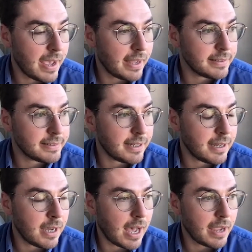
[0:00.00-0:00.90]
And
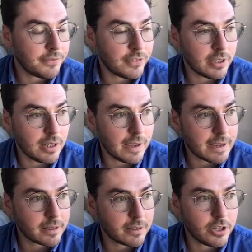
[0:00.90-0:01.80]
I feel like,